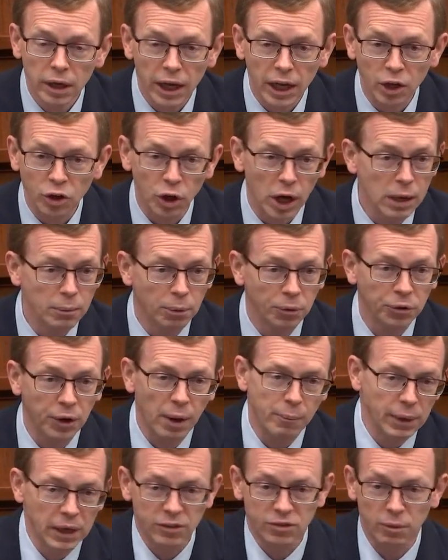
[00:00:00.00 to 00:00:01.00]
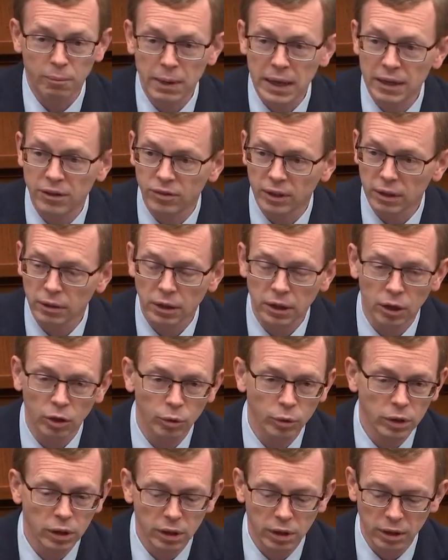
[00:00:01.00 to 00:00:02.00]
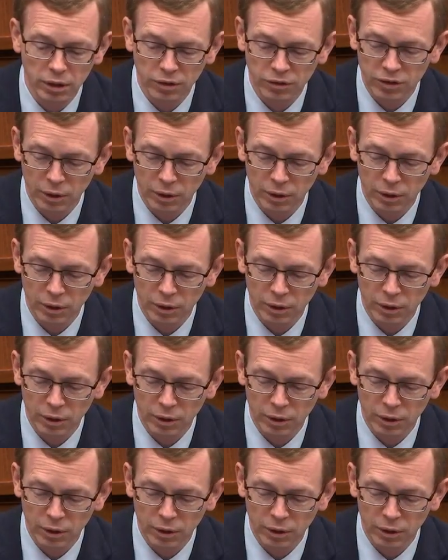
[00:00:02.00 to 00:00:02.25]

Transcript: and you're able to, it's amazing.